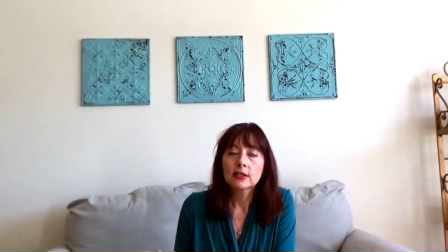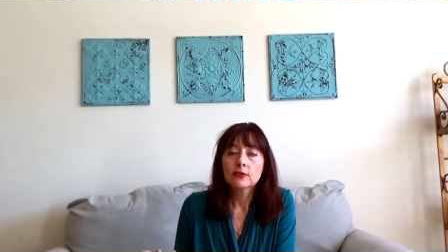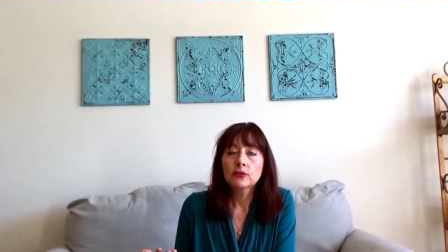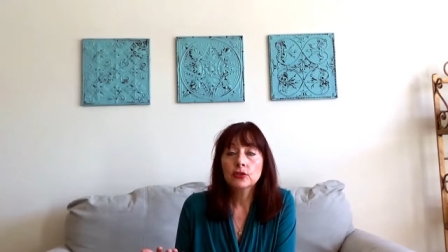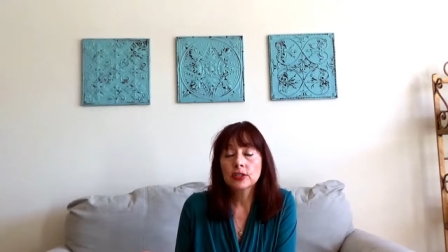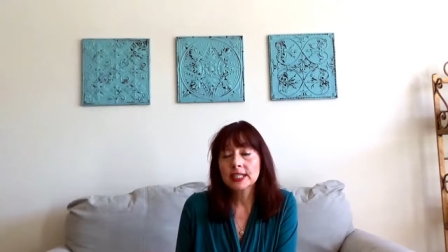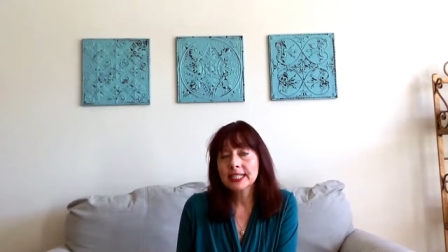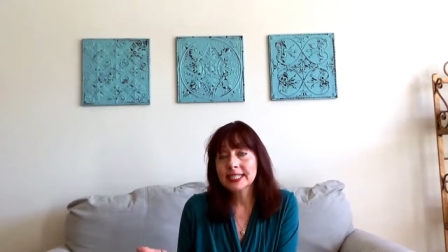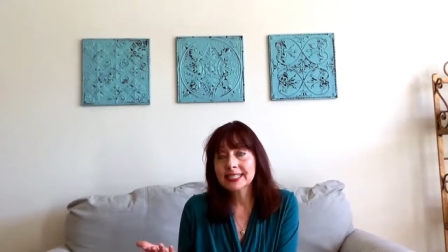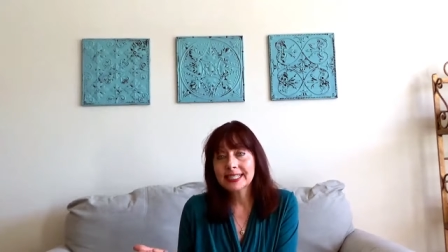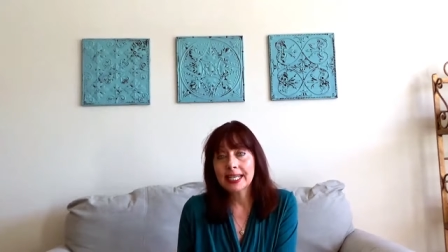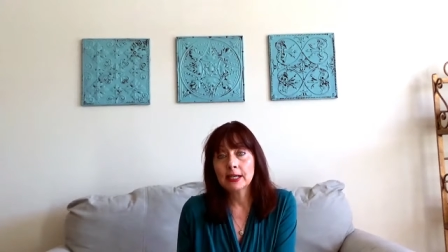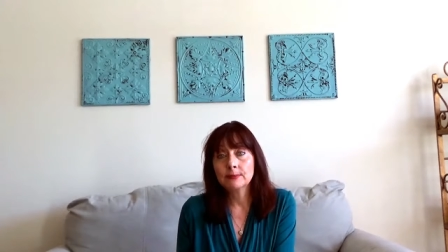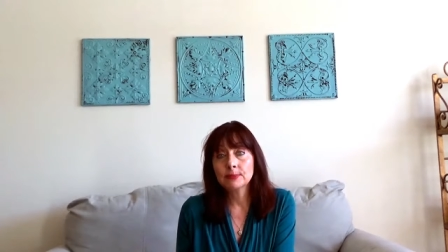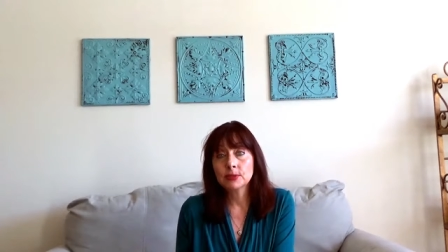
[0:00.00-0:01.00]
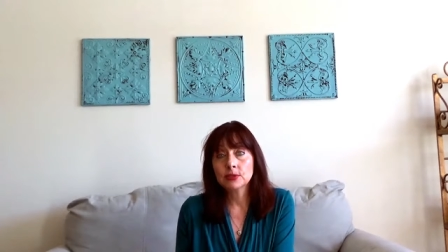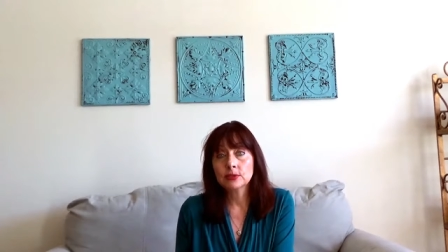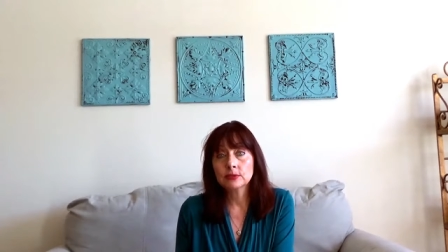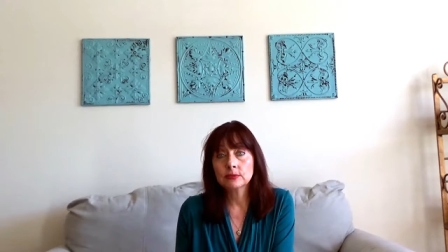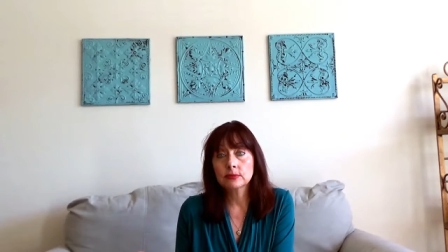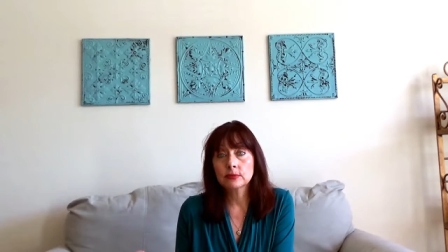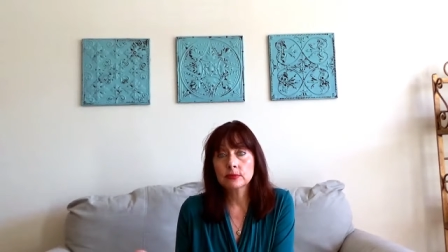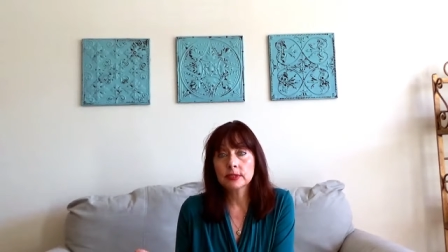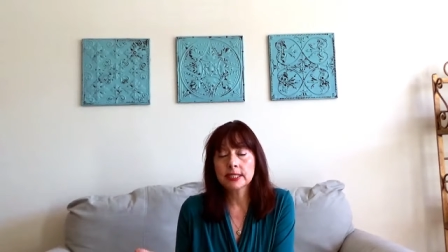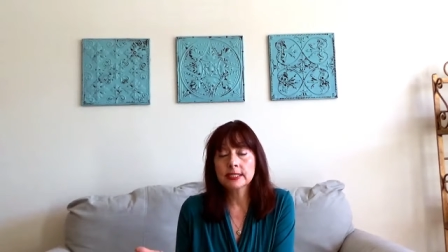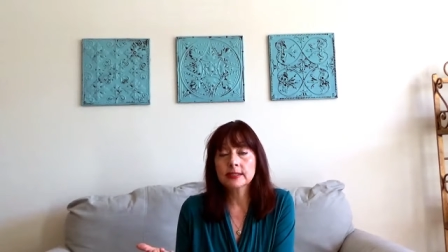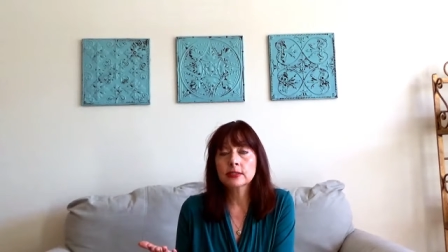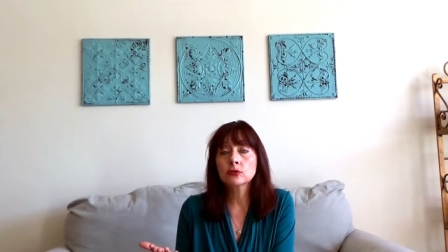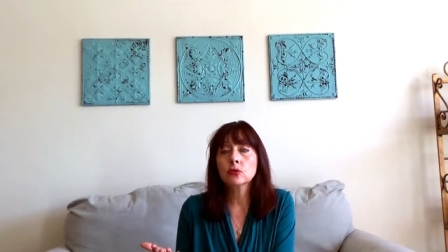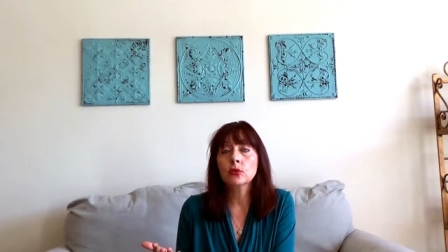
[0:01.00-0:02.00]
For an example,
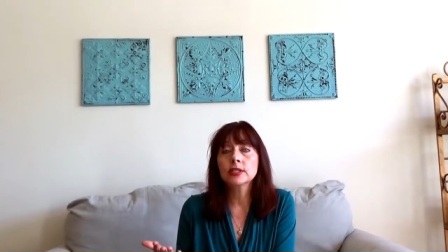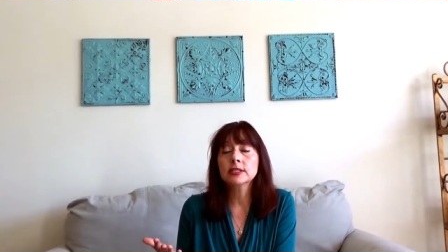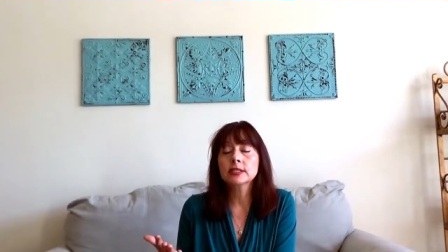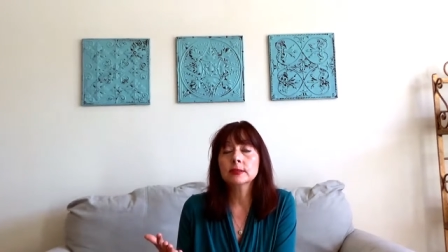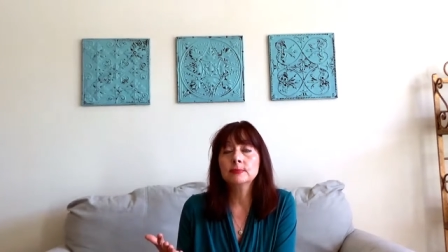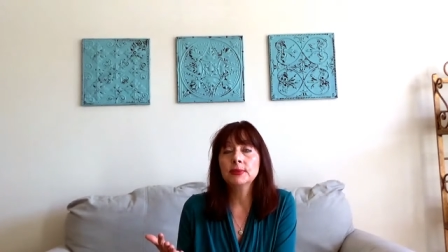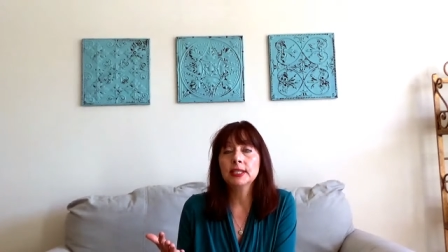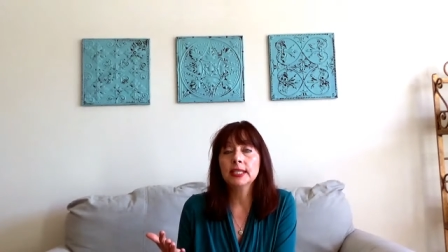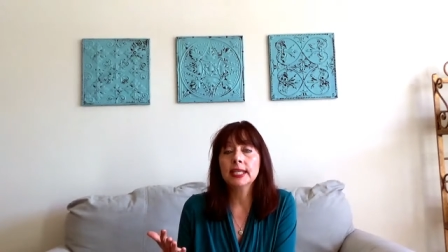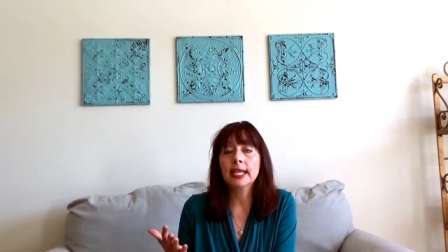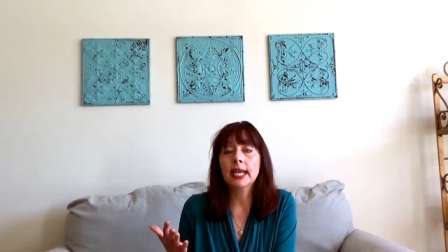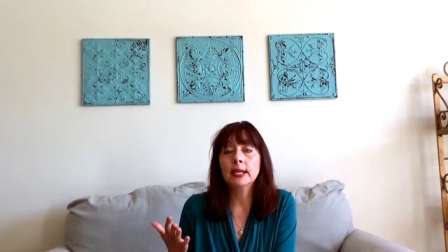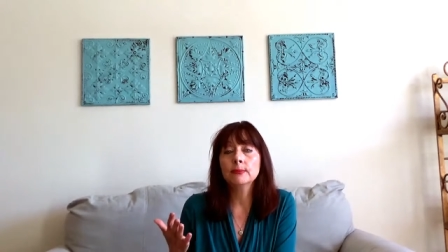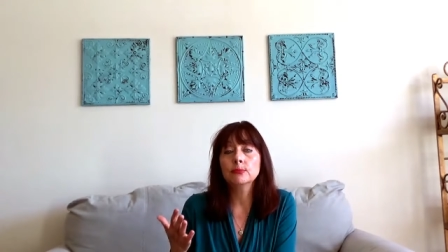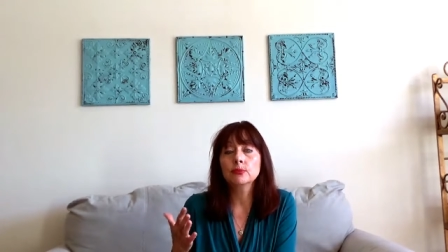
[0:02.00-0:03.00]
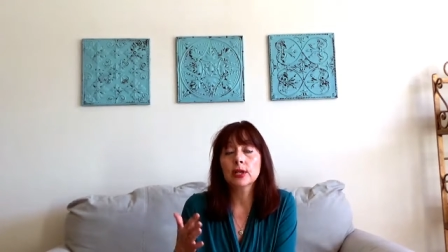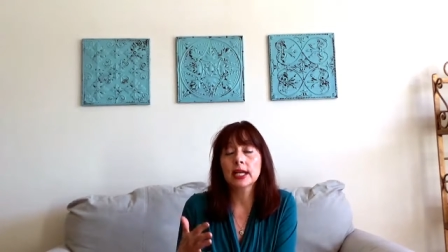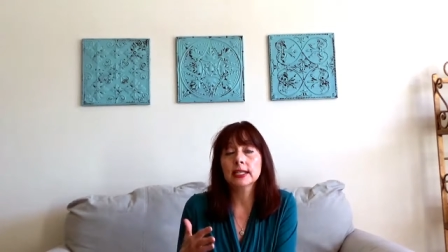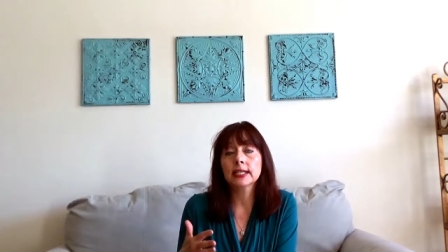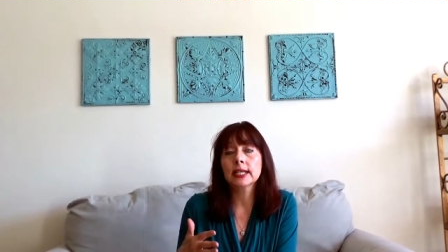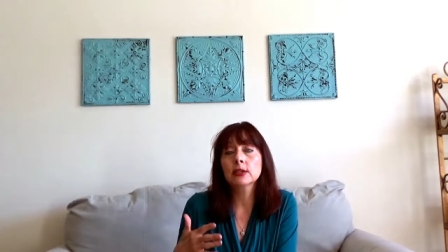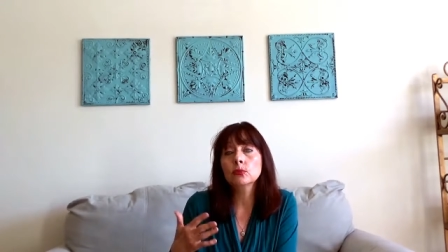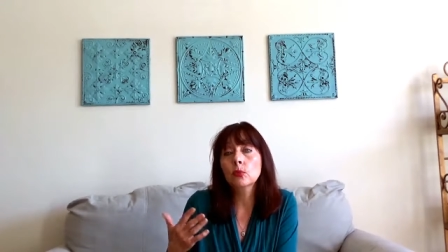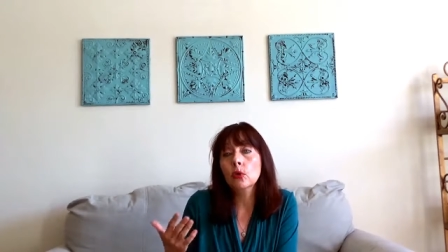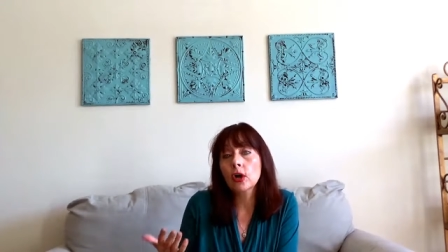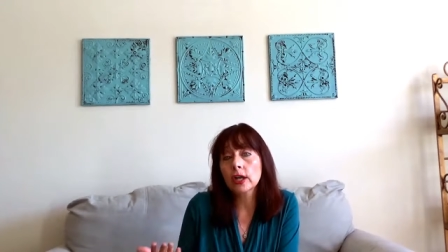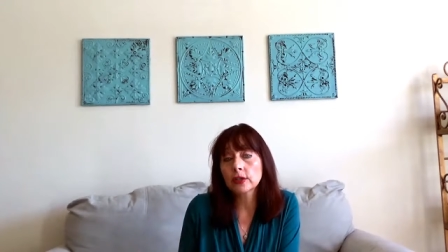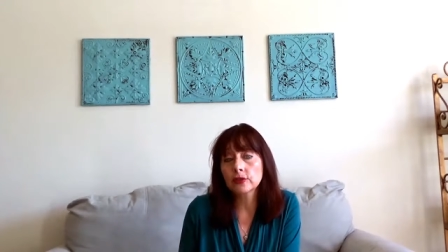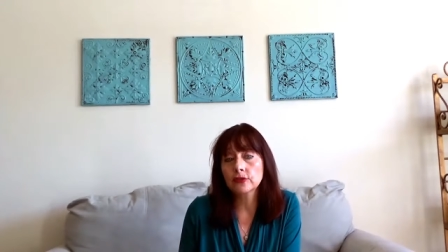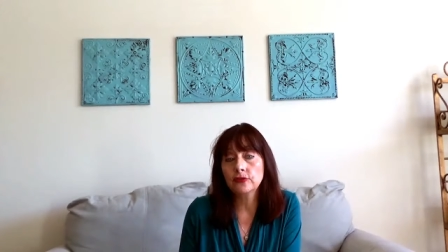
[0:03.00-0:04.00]
is it going to be a bread and
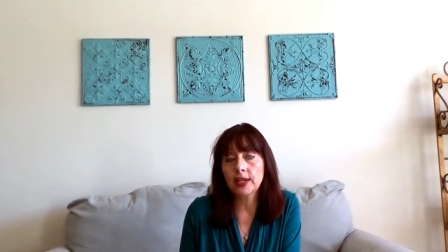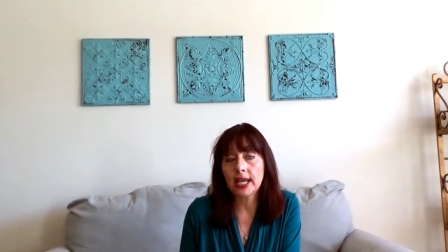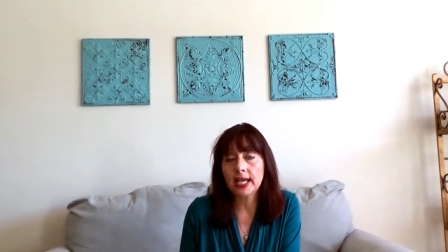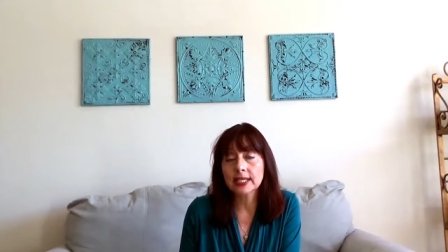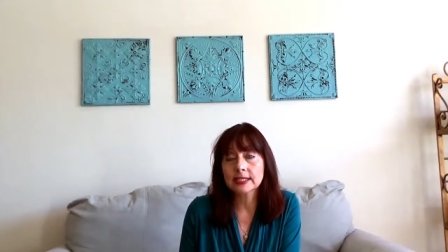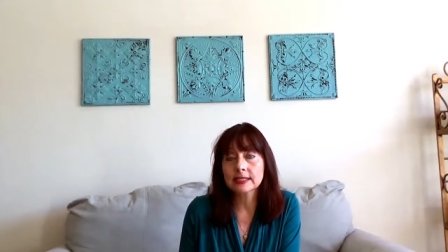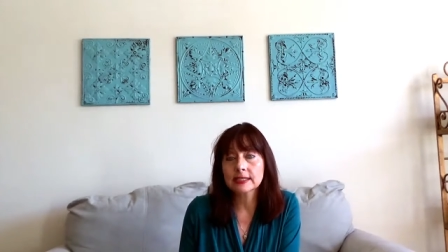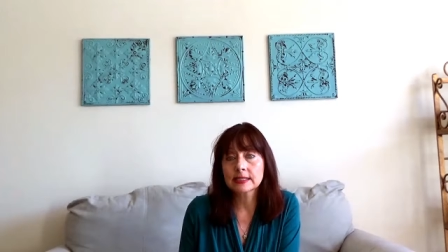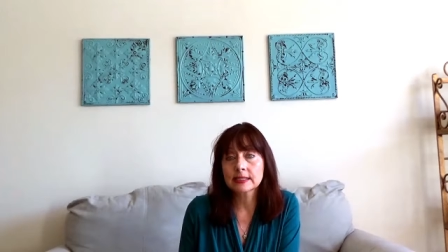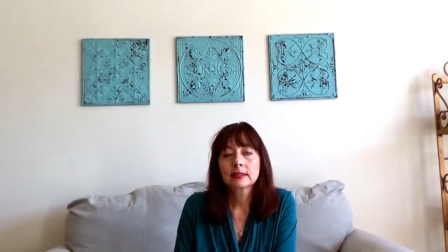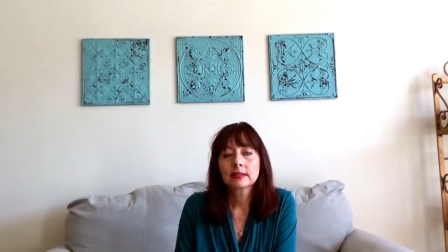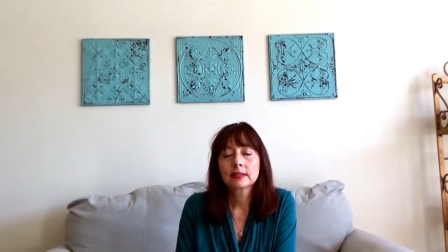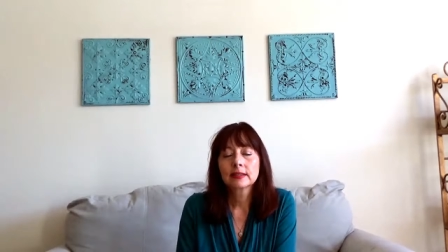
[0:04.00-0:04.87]
water fast?